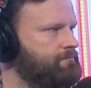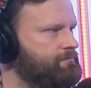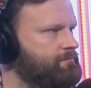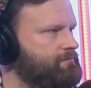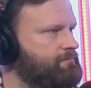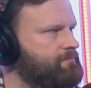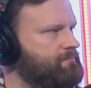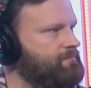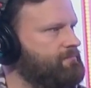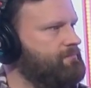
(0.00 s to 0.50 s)

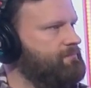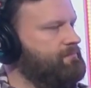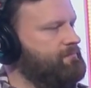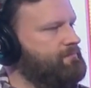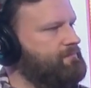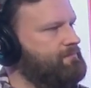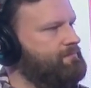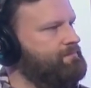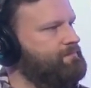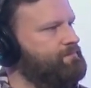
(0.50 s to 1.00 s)

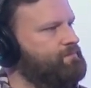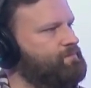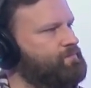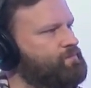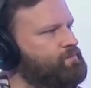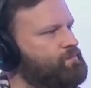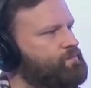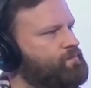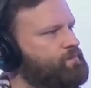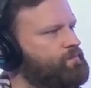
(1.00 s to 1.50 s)

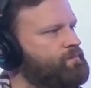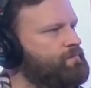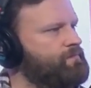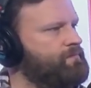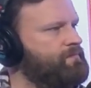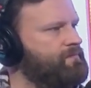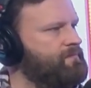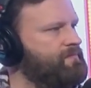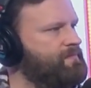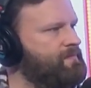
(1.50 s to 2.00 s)

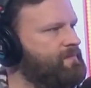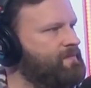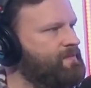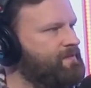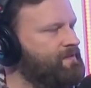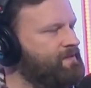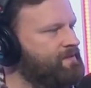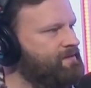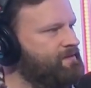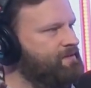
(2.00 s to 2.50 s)

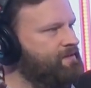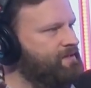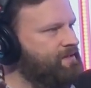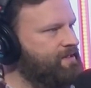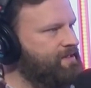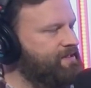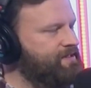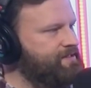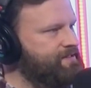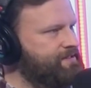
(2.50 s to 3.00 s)

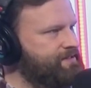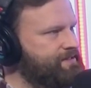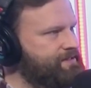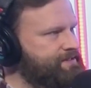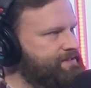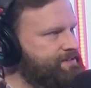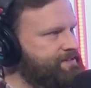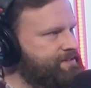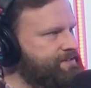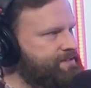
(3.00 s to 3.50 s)

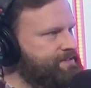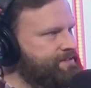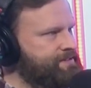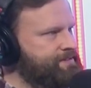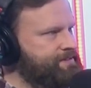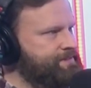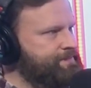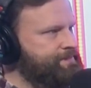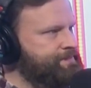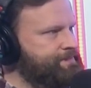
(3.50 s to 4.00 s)

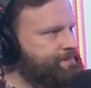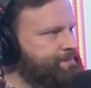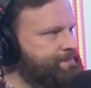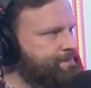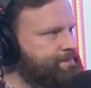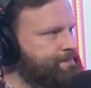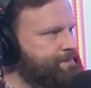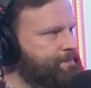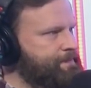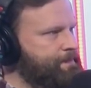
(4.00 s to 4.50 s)

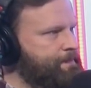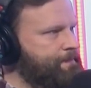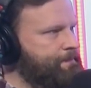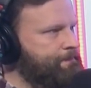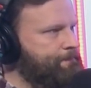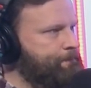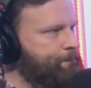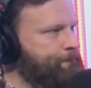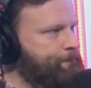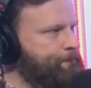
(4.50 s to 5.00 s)

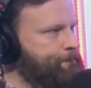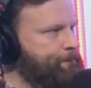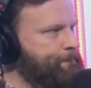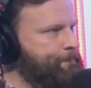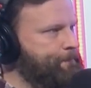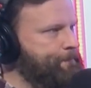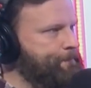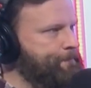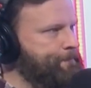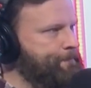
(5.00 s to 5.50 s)

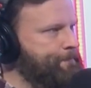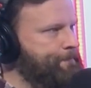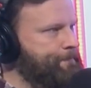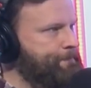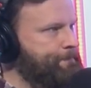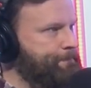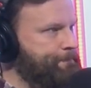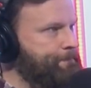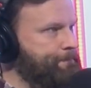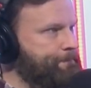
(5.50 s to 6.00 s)

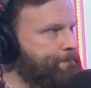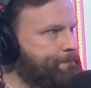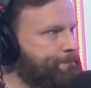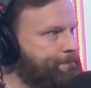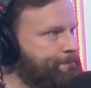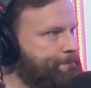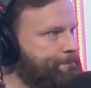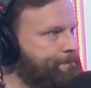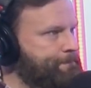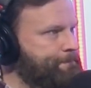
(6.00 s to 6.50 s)

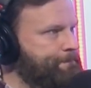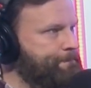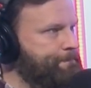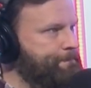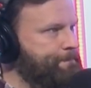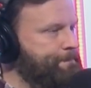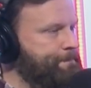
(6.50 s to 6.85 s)
The person shown says nothing.